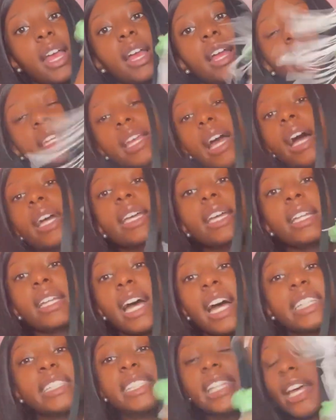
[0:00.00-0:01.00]
y'all
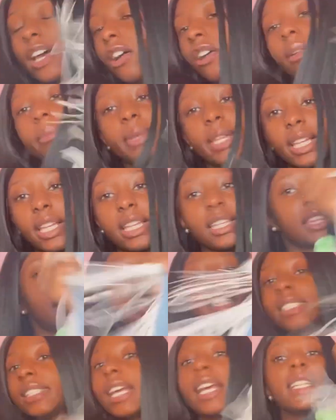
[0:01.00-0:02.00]
cannot tell me
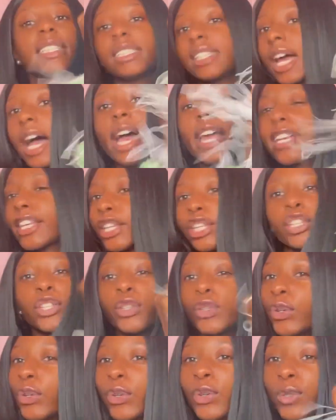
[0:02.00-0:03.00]
this is not
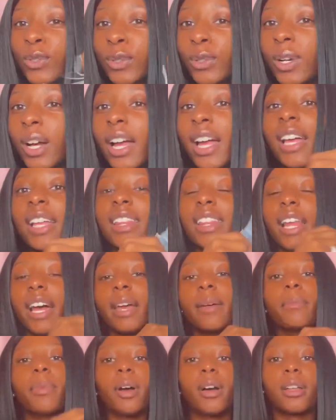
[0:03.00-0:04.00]
cute.
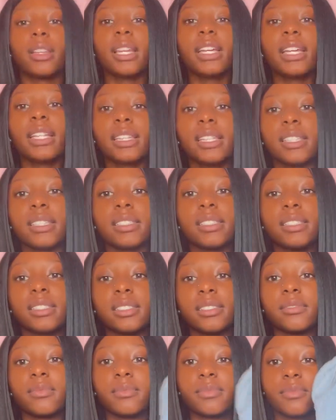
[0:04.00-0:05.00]
Like, bro, look at this.
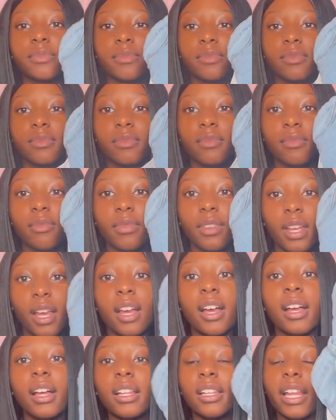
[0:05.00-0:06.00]

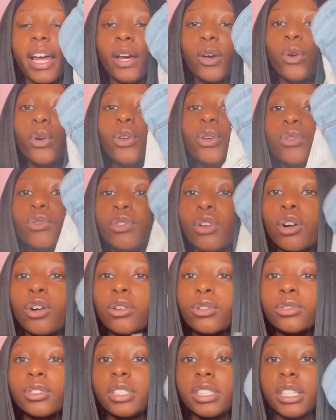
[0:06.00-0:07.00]
Like, who you
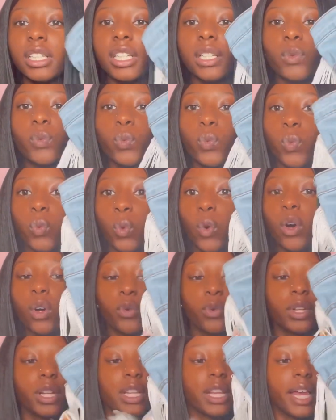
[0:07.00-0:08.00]
know seen walk
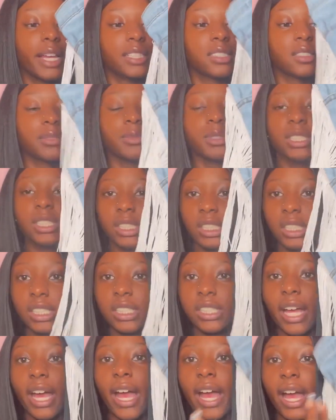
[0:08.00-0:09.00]
with like some
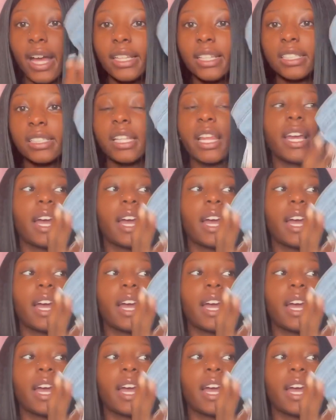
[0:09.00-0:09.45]
jeans that had this? Like,